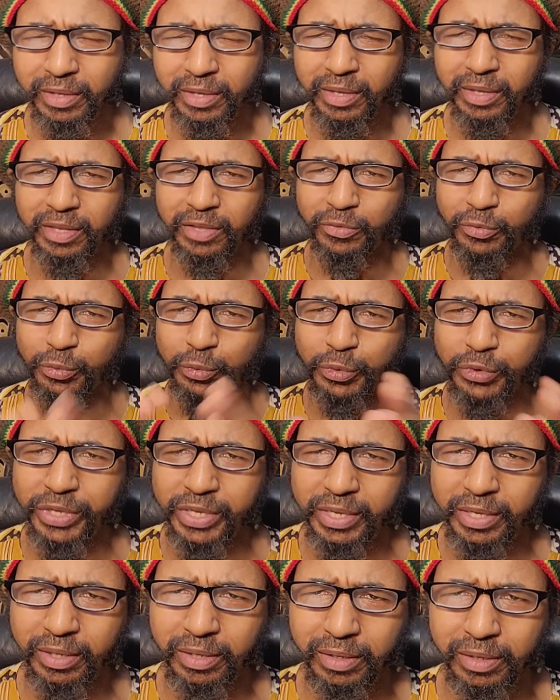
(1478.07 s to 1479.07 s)
It's
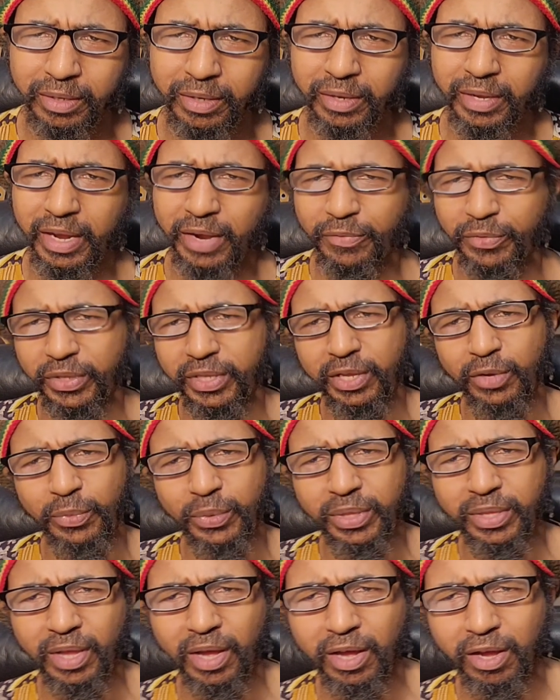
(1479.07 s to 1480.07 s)
real. Everything we
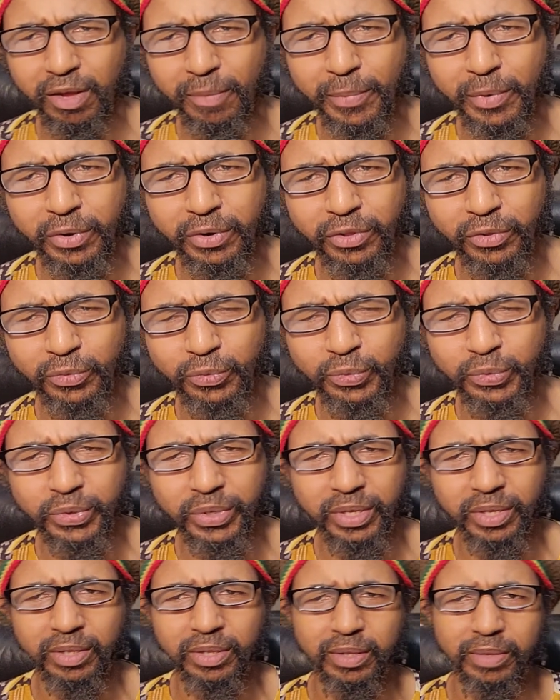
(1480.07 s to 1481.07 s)
talk about is
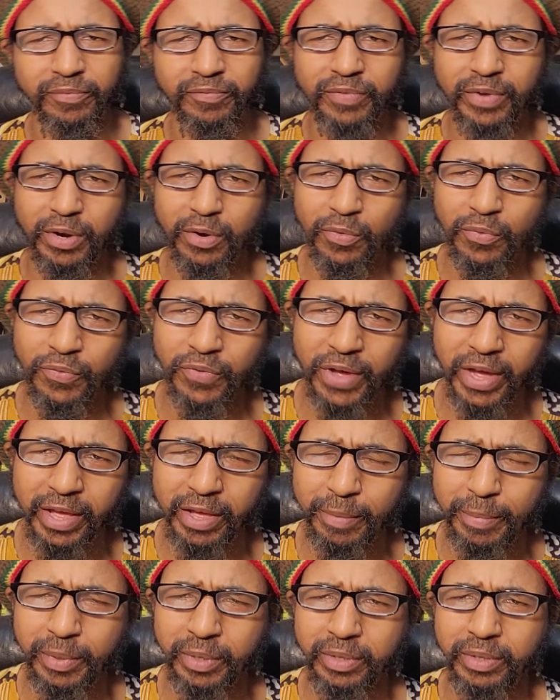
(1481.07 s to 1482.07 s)
real,
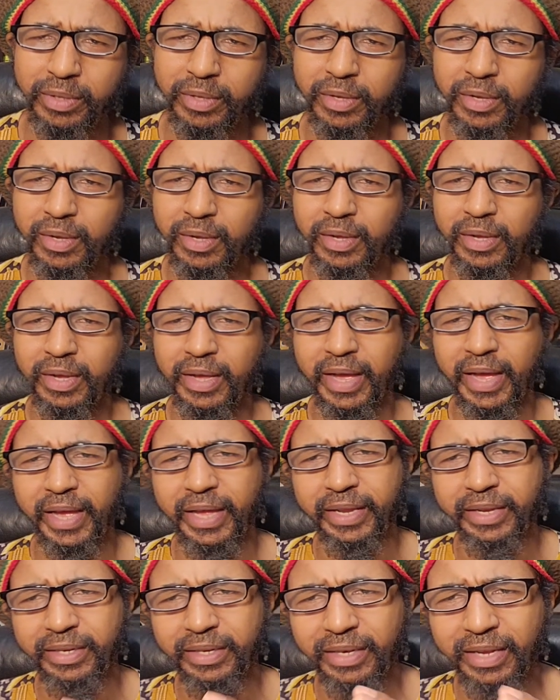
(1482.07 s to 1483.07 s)
verifiable,
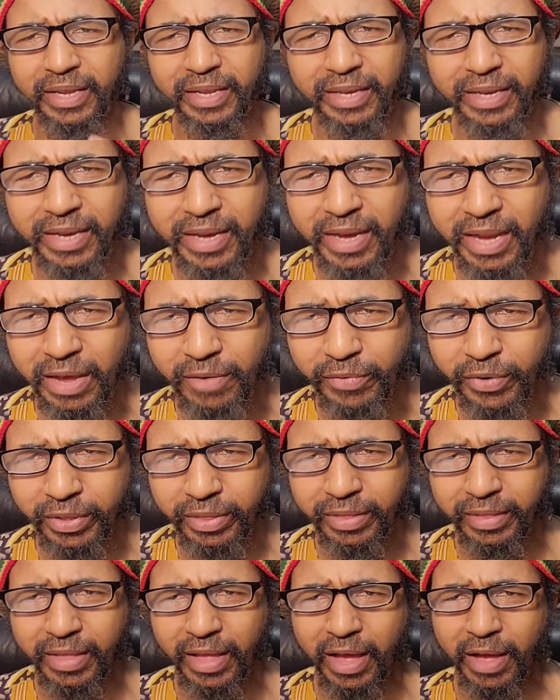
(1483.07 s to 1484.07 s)
and it never
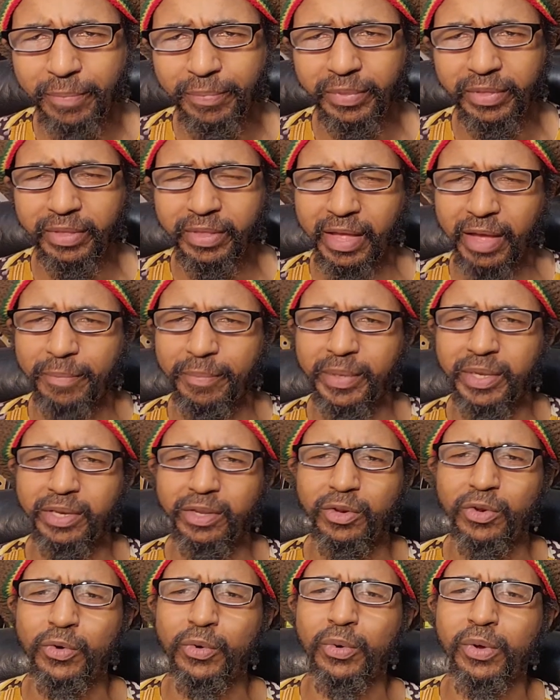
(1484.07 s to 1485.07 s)
stops. That means
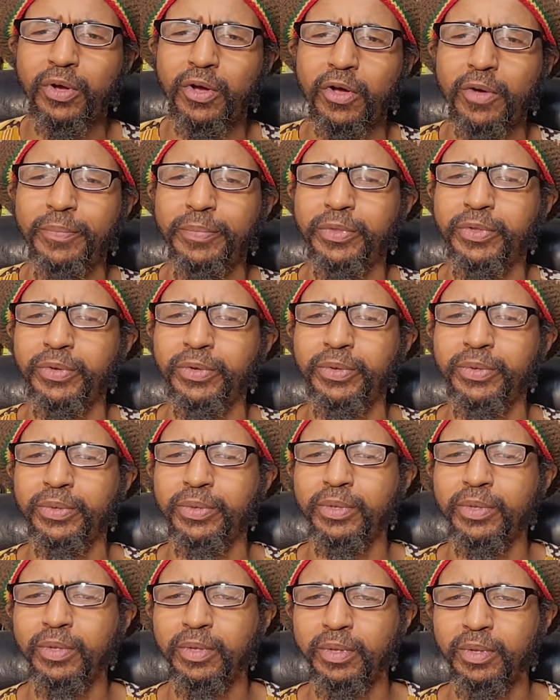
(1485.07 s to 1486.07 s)
you don't come to
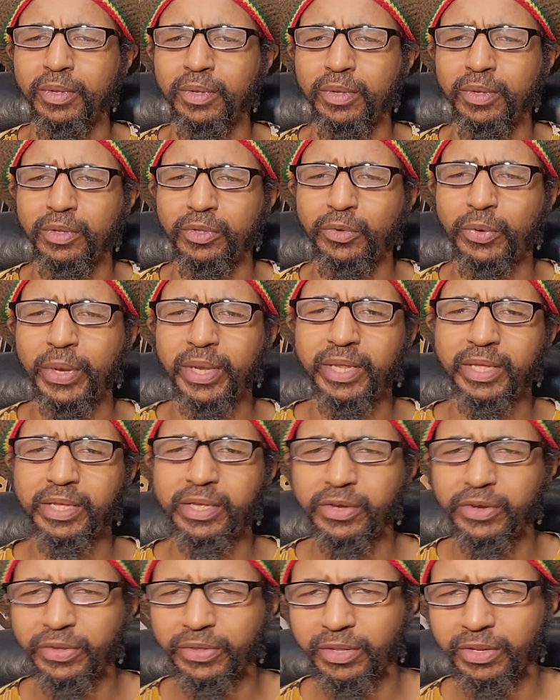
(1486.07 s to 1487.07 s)
20
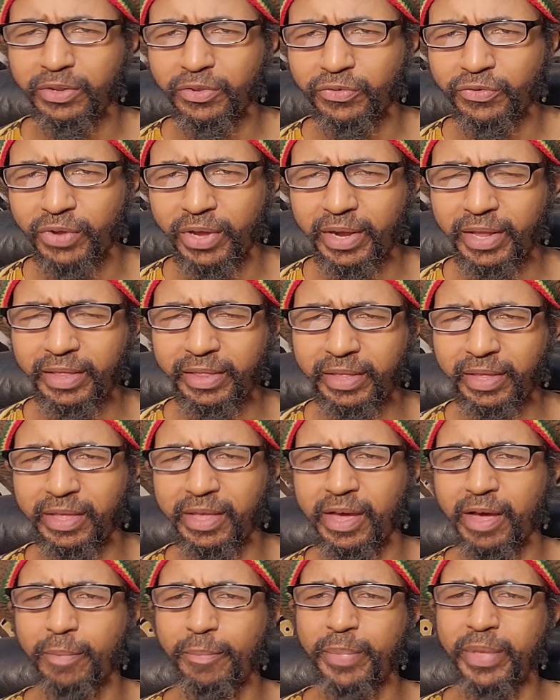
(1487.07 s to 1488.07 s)
years in the trad and say
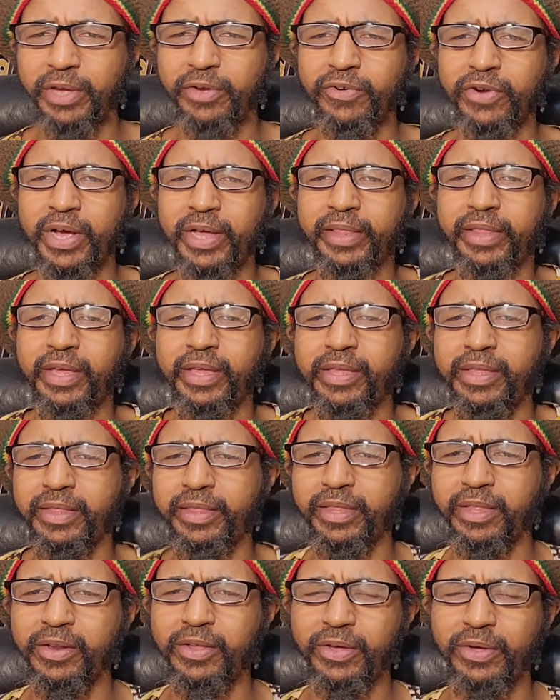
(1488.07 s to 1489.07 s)
you're a big Ras and you
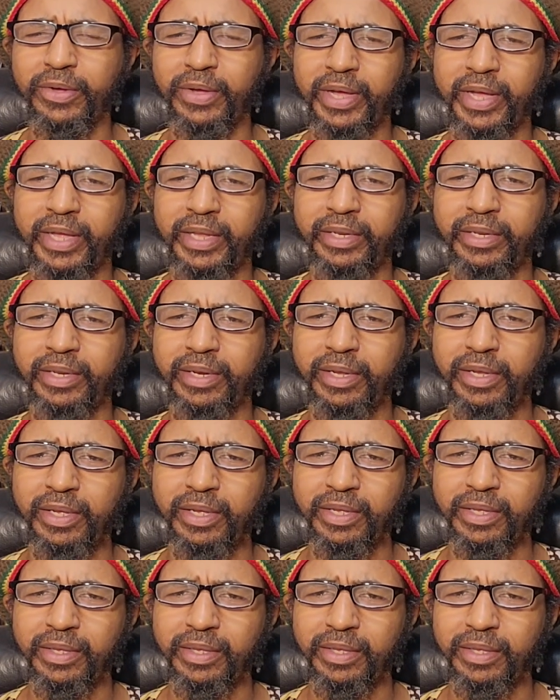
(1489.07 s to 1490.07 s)
sit down and
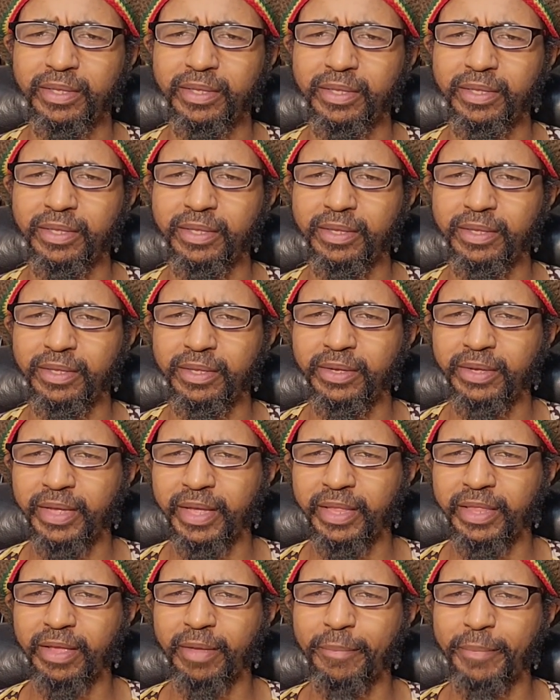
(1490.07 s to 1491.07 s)
you
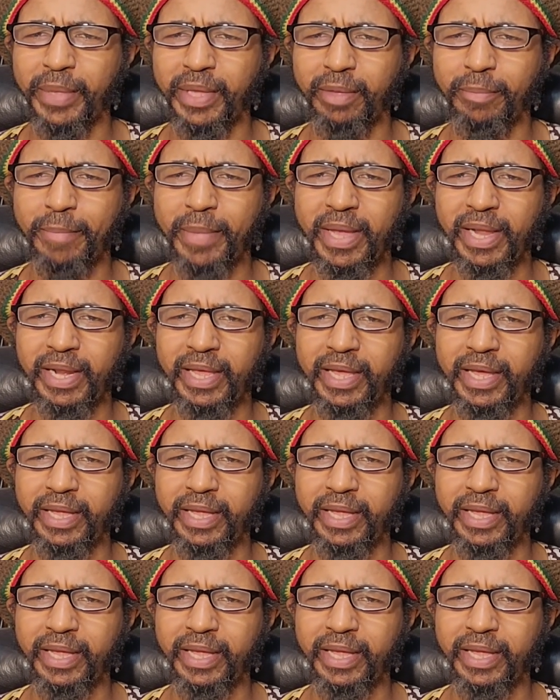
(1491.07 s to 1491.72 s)
get a big belly.